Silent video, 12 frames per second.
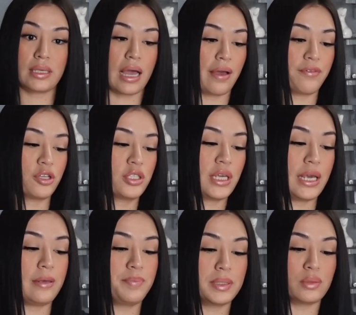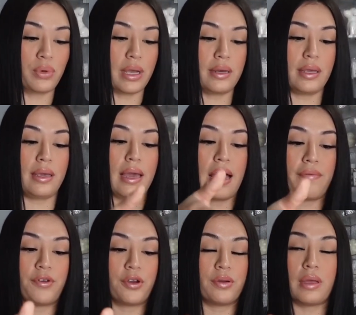Have your tapes ready, have
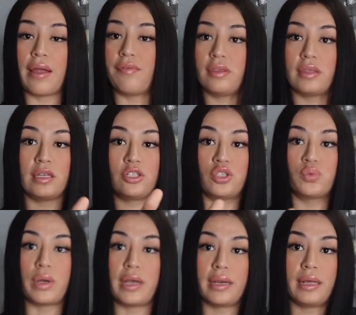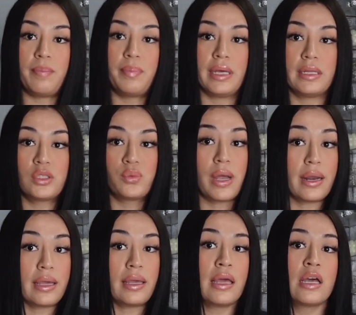your everything just ready, pins
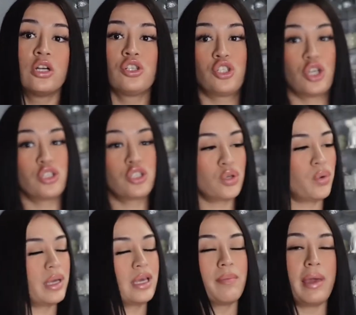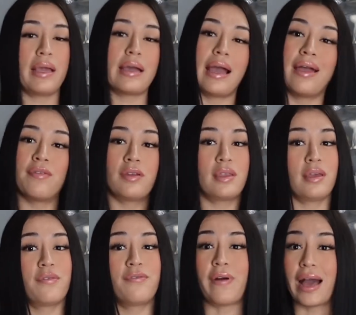ready, just so it can make everything
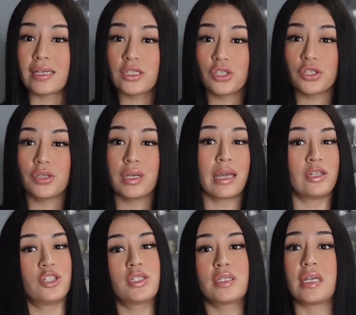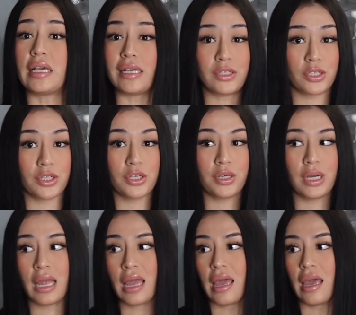faster and just easier,
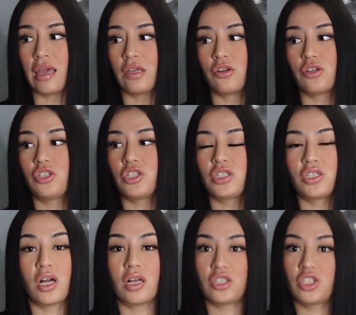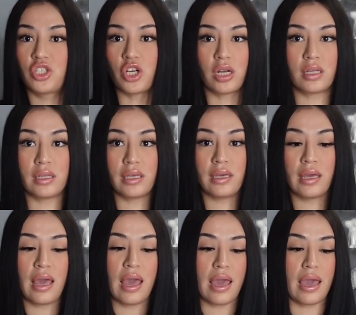and you're just not struggling
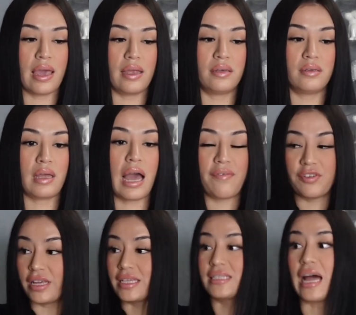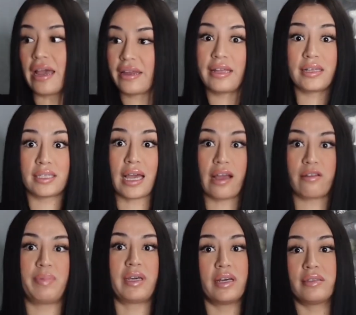and have an anxiety attack
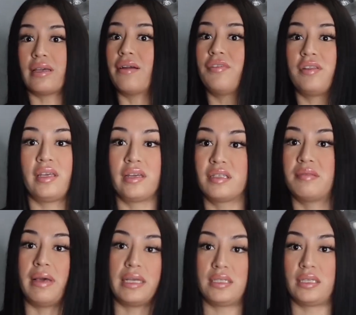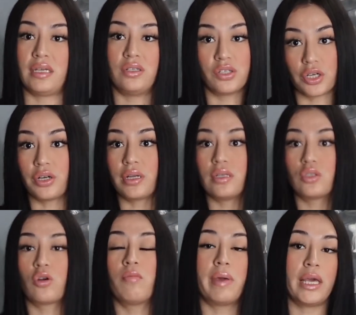because everything is messy and dirty.
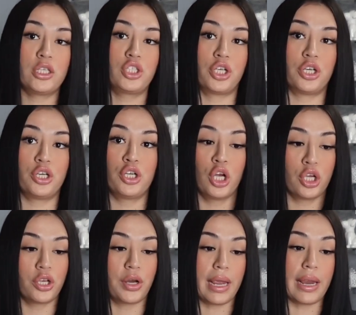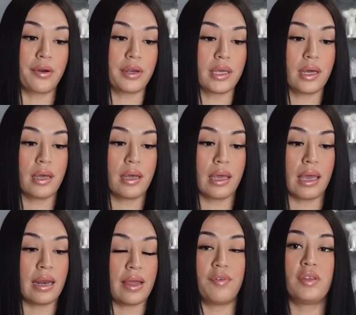So make sure your area and
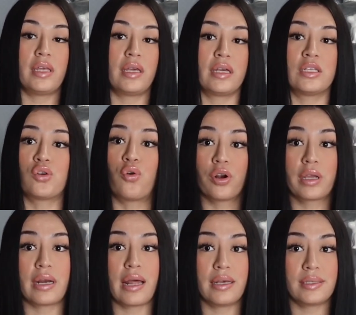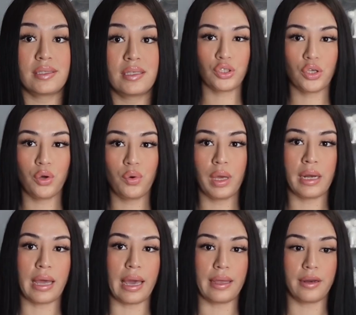everything is organized. So an
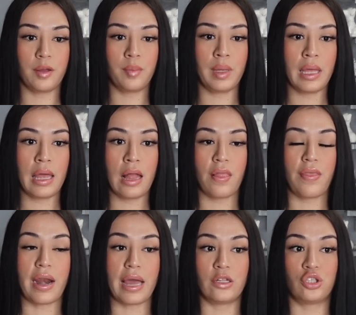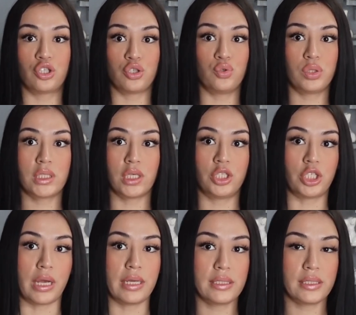item that I do
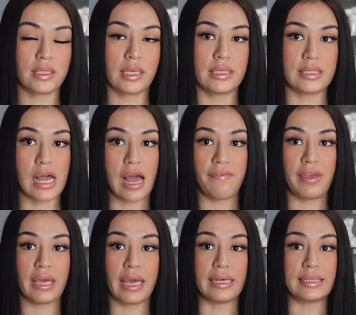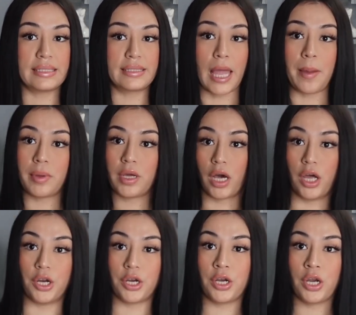suggest is having a stem
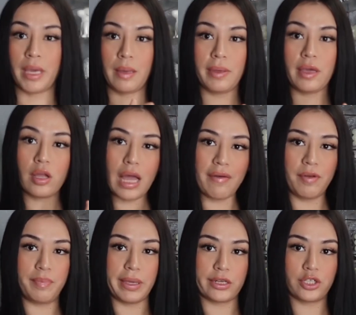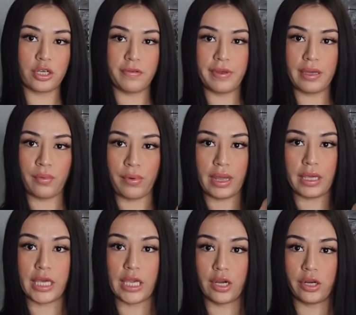cutter. Maybe I'll have a picture of it right
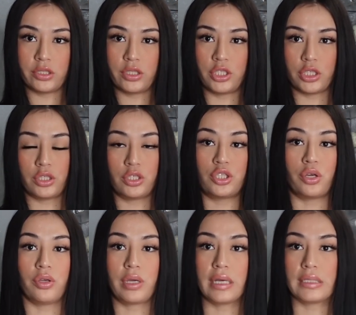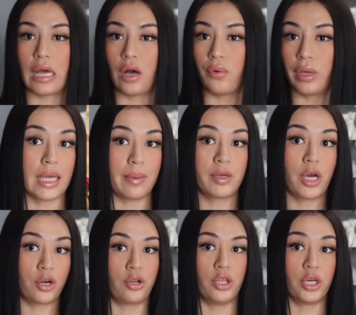here just to show you guys how stem
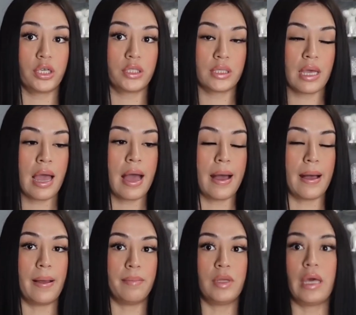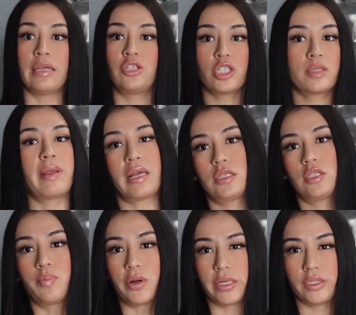cutter looks. It just makes the
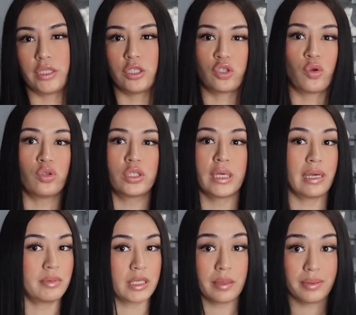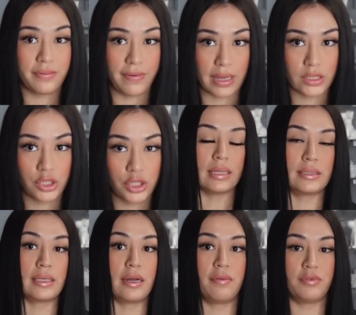process 10 times faster.
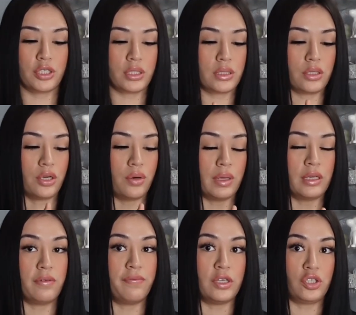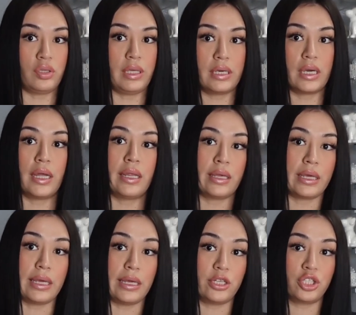Instead of just, you know, individually cutting
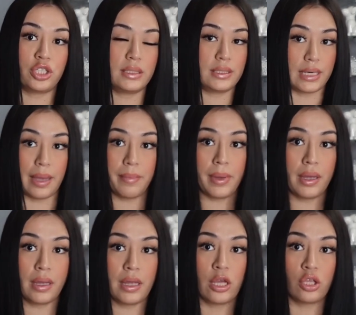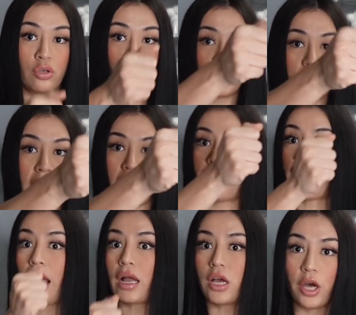each stem, you just have
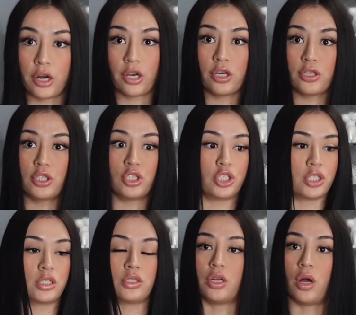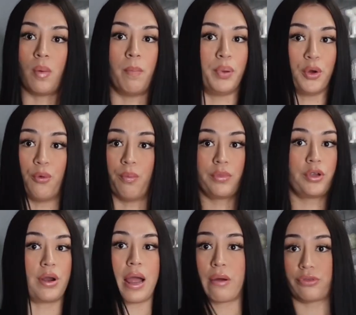that cutter to just, you know, boom,
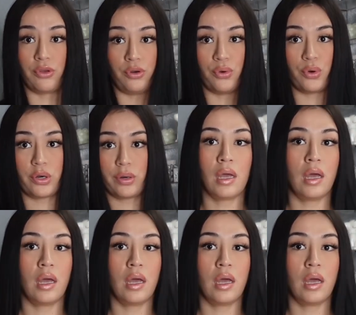you're out the door.